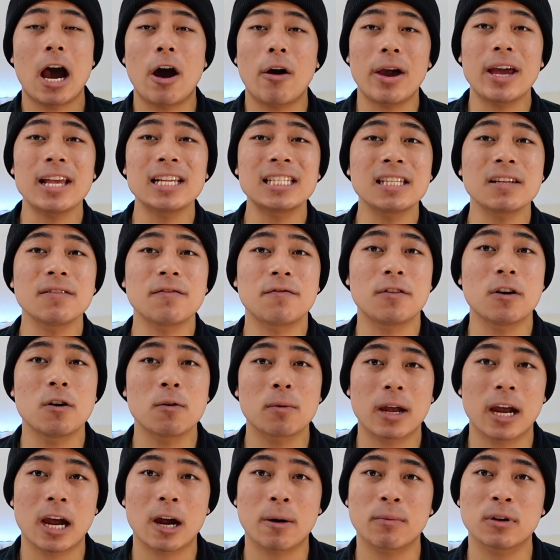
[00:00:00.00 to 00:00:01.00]
Now, instant
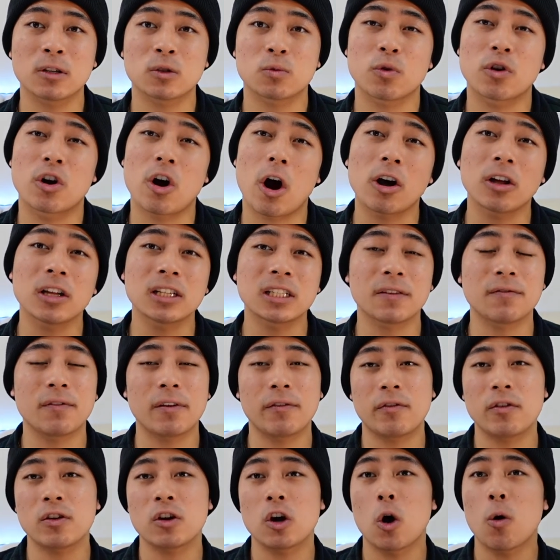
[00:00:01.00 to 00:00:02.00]
film cameras, regardless of
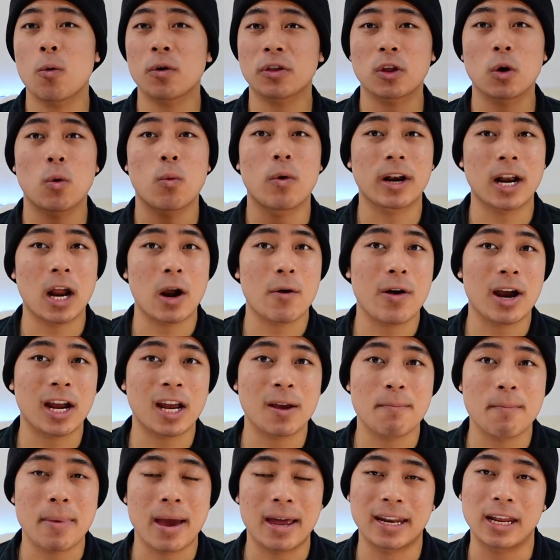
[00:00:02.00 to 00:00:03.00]
if you go with the one I
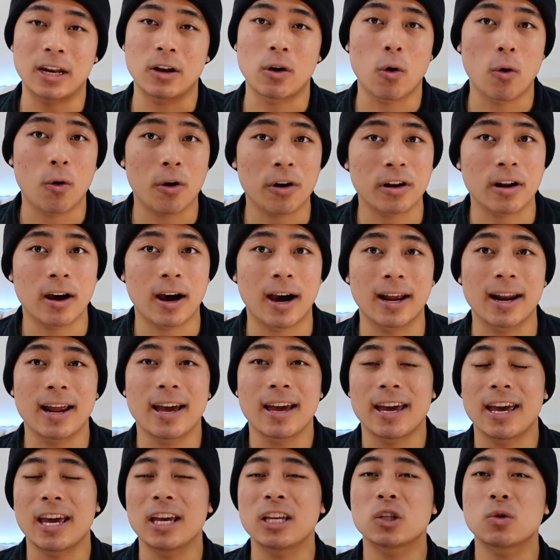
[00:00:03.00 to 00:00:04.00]
recommended or not,
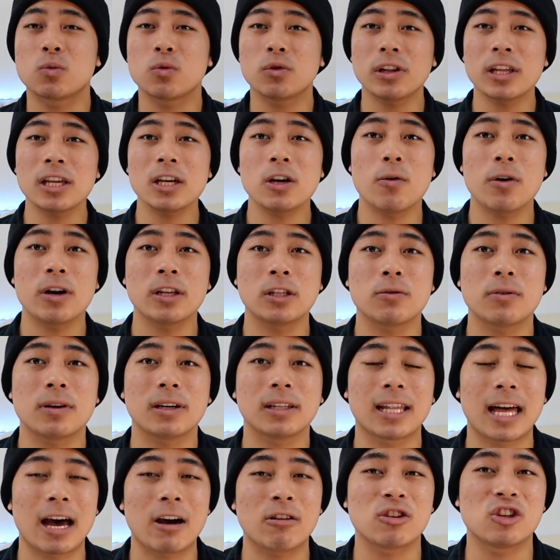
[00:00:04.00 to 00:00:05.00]
is really going to
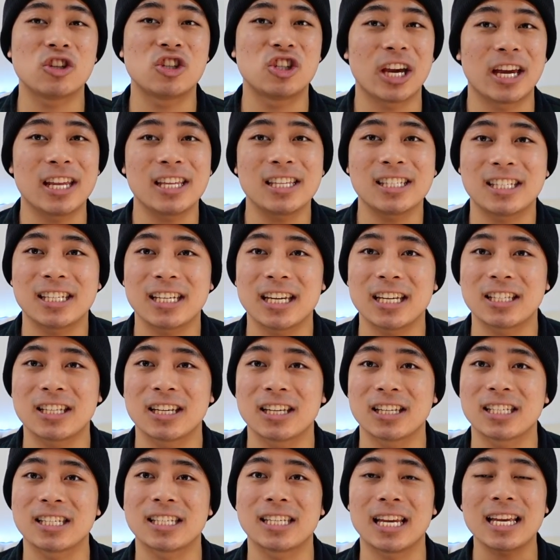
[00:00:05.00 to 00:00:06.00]
allow Gen Z
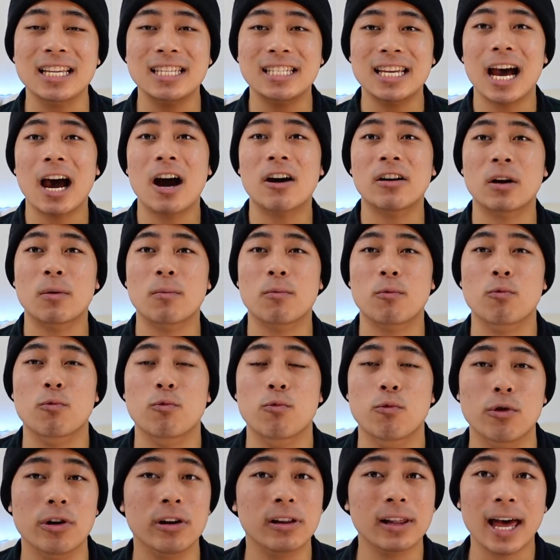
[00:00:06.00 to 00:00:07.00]
to sit down
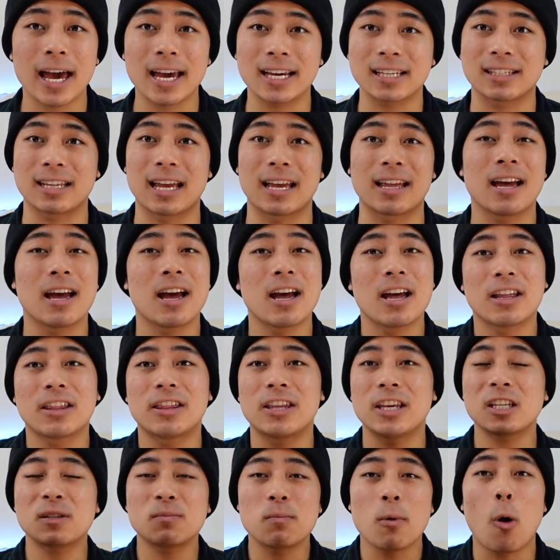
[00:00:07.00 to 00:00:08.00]
and realize that
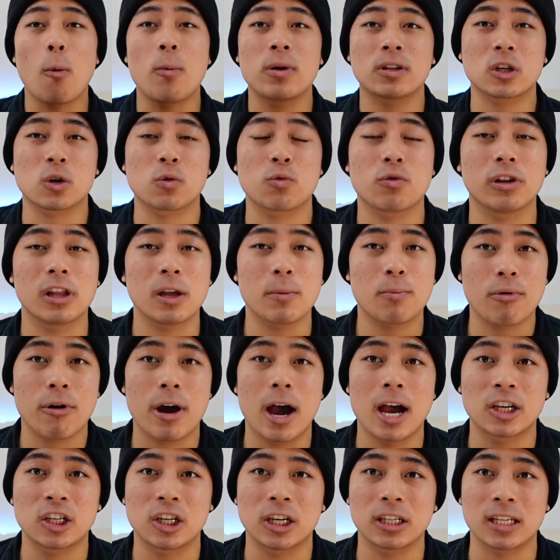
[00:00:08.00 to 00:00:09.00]
these moments are really
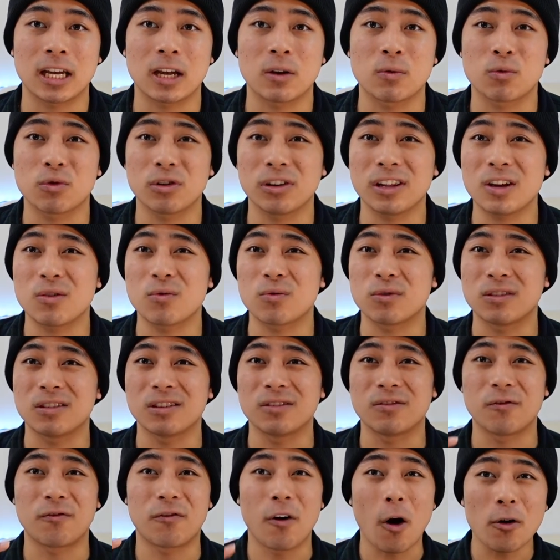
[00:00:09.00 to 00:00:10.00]
precious and really
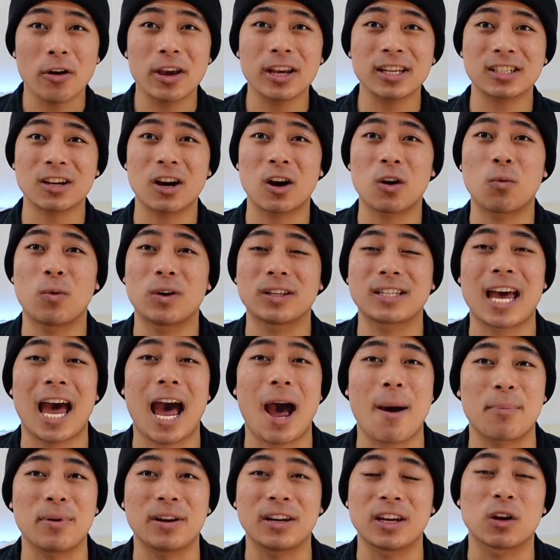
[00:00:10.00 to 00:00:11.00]
Focus on what's
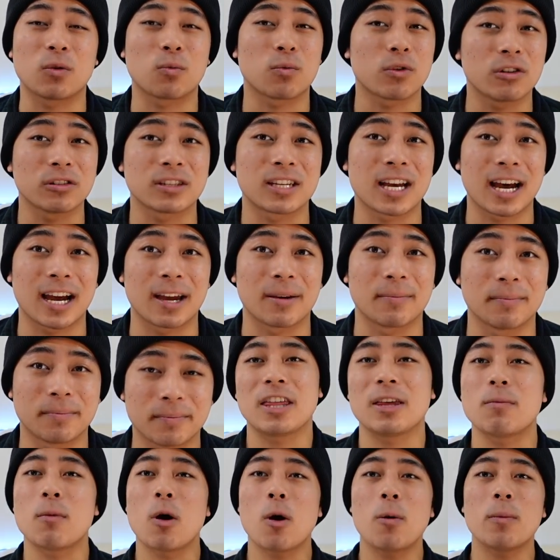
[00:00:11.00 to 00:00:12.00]
happening in real time.
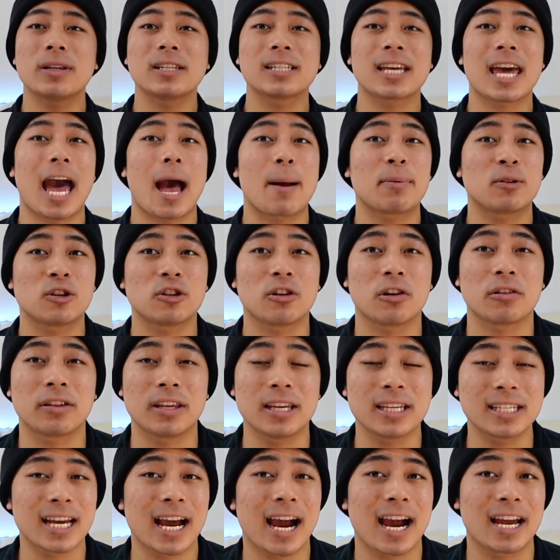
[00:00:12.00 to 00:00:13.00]
The moments captured on
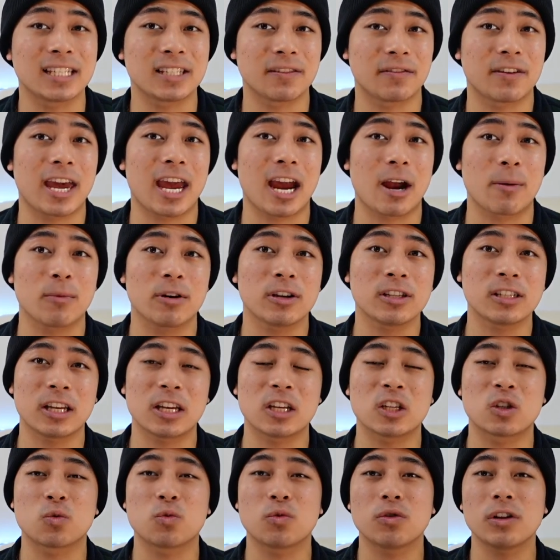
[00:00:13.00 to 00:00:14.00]
these kinds of cameras
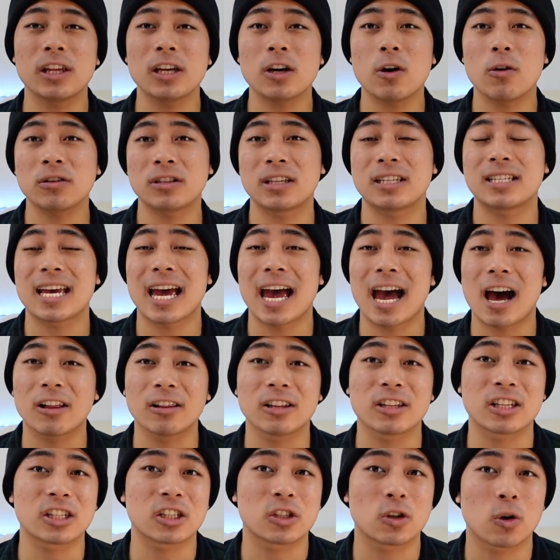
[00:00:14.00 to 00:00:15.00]
is really going to tell
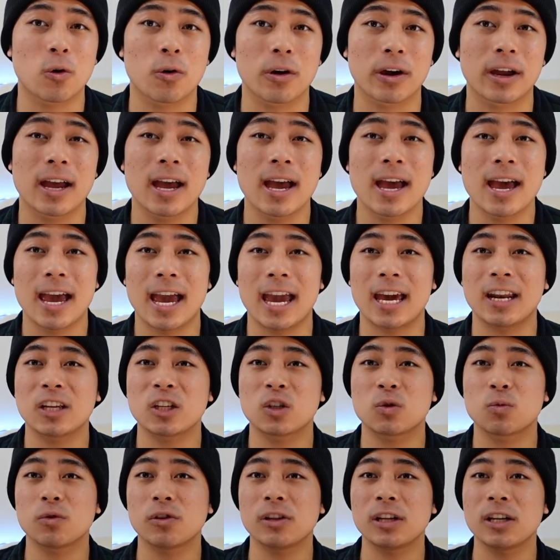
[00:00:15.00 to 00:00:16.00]
a story and
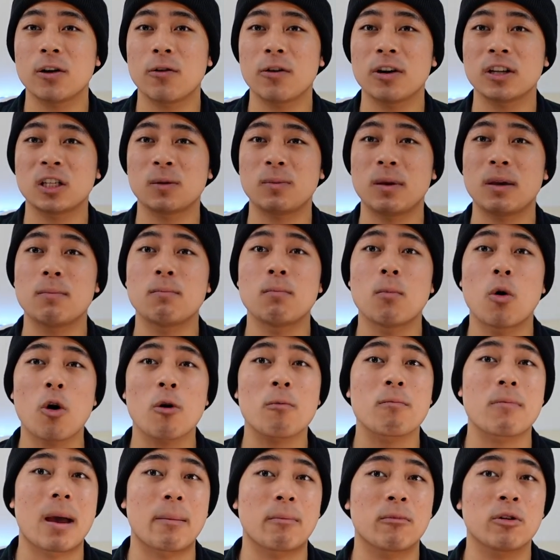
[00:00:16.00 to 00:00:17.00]
is really going to be
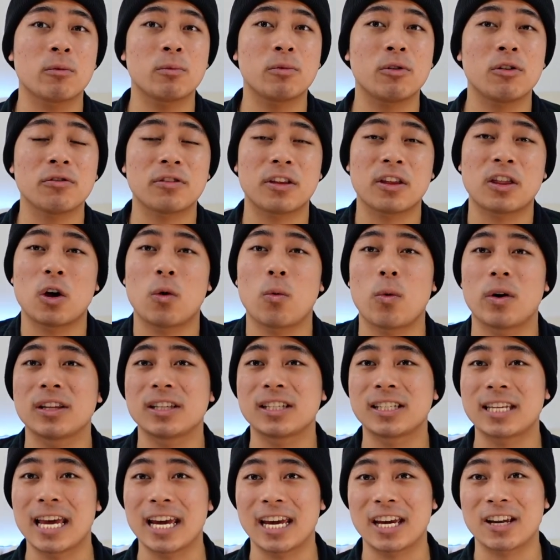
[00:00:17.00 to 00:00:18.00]
more memorable than the
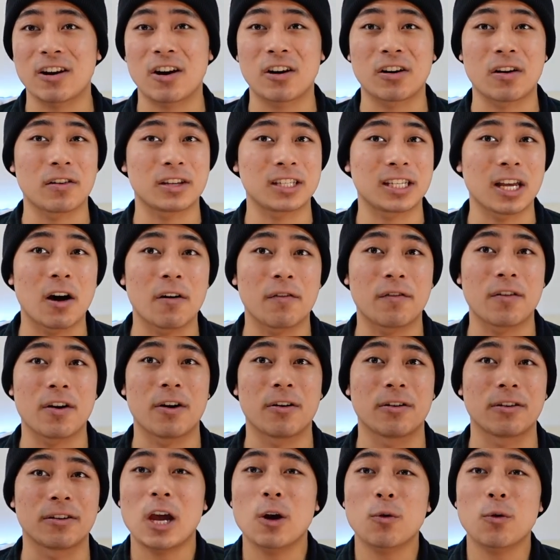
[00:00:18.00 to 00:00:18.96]
ones taken on a cell phone.